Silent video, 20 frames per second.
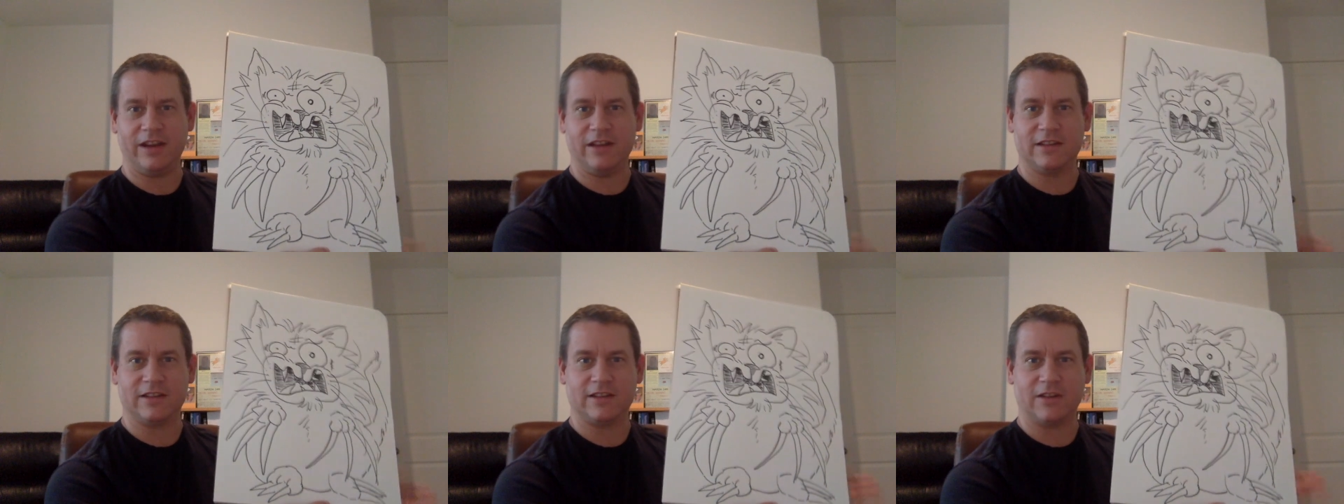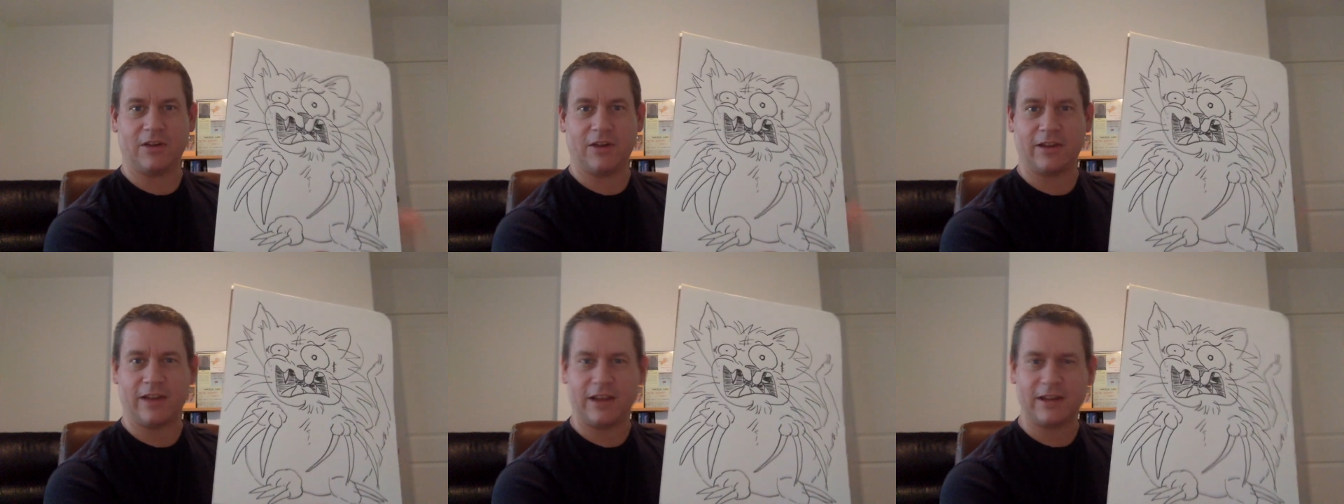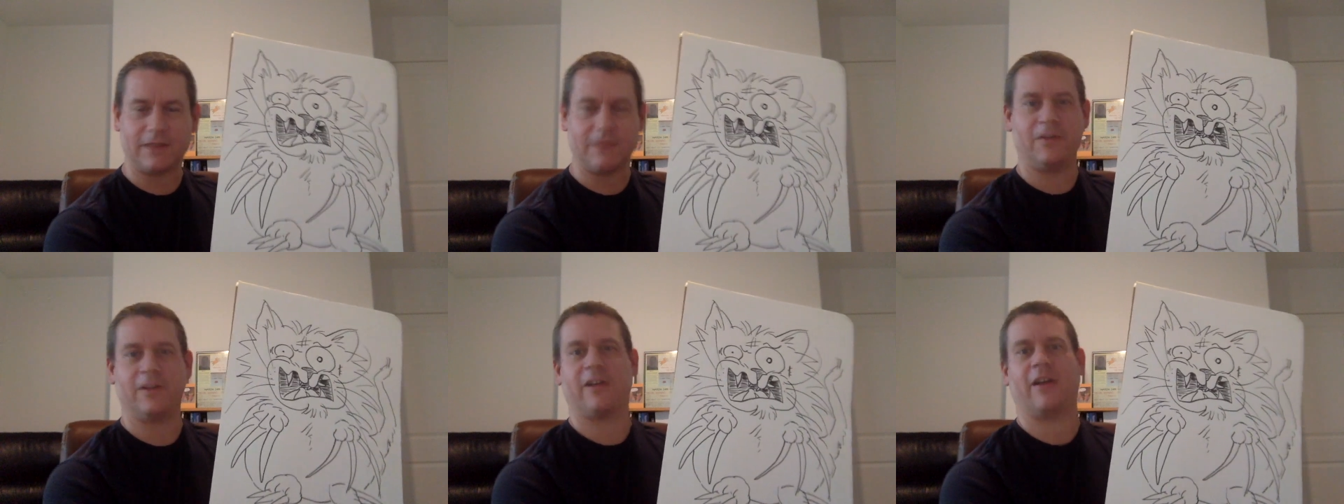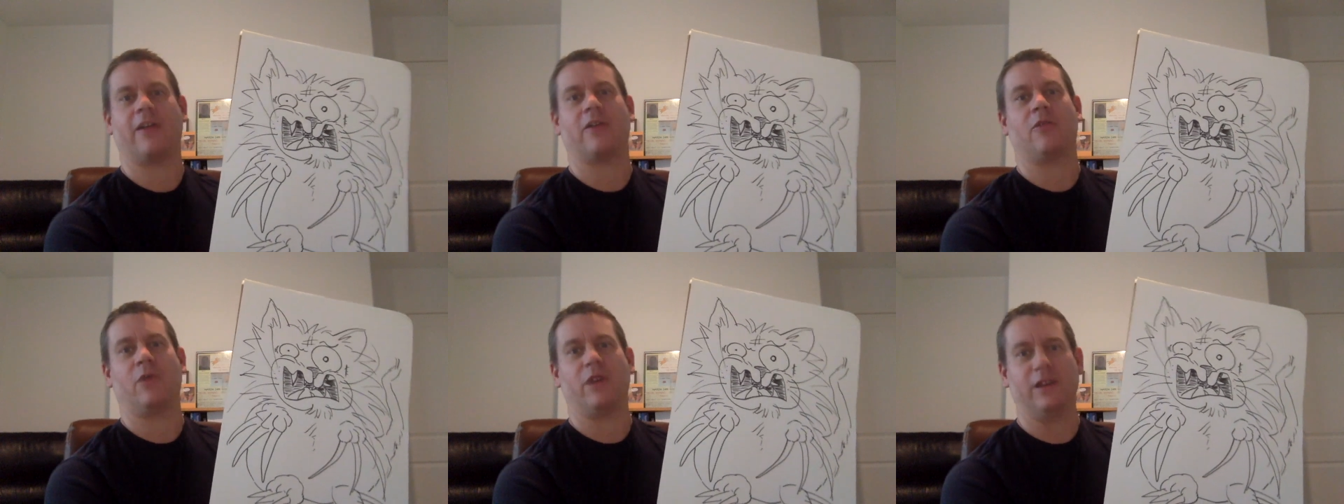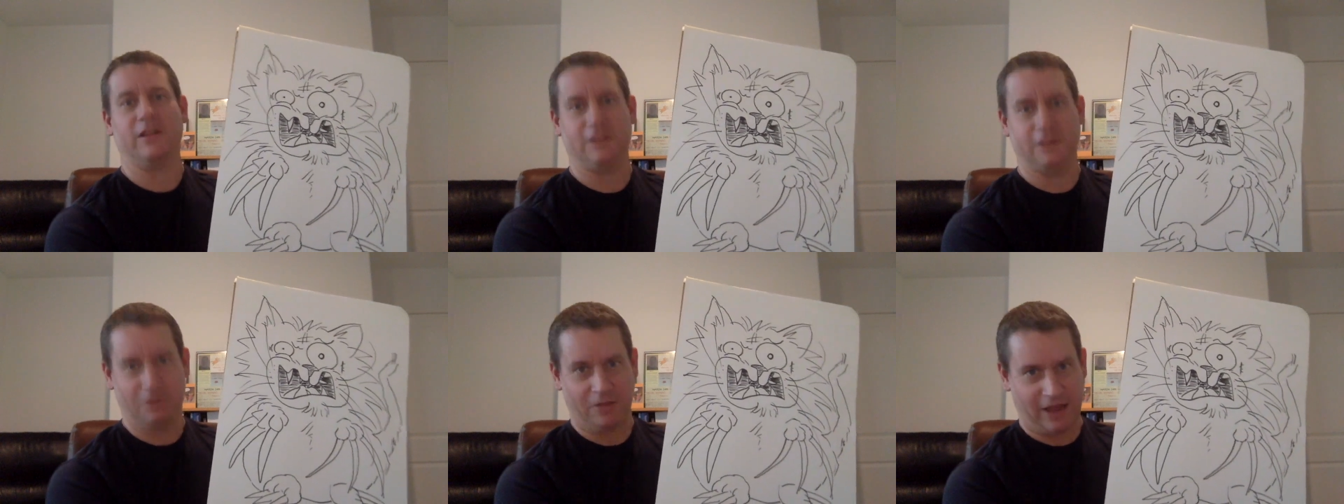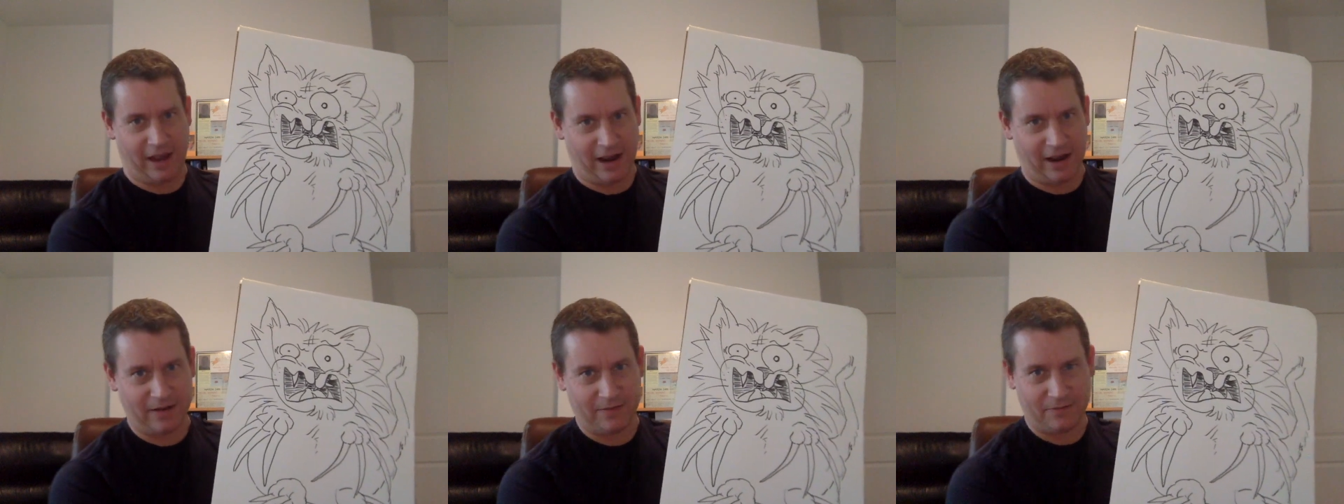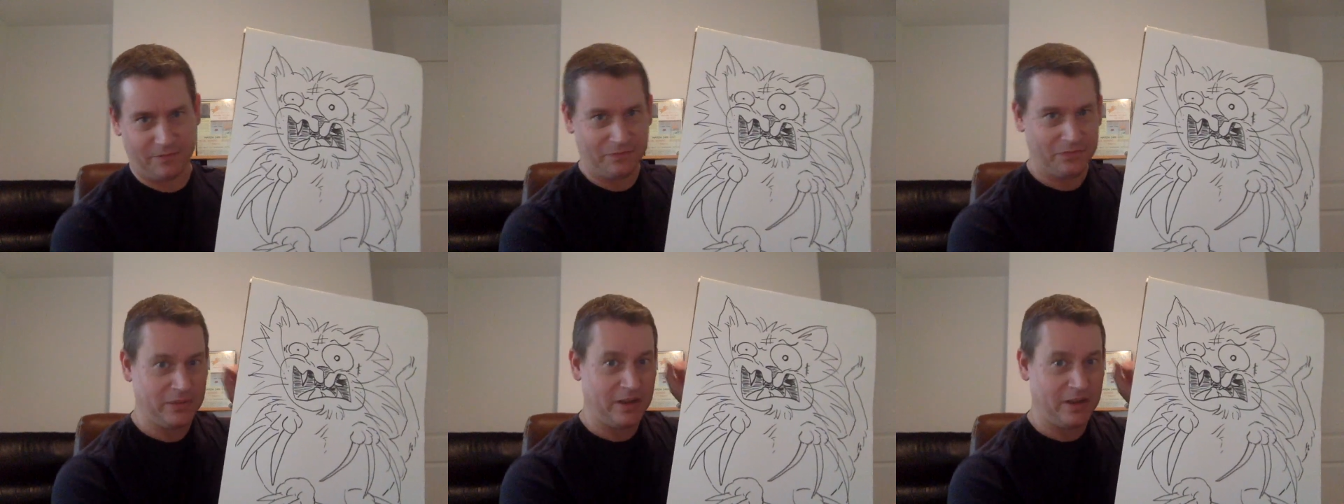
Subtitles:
and so I'd like to figure out a way to do that.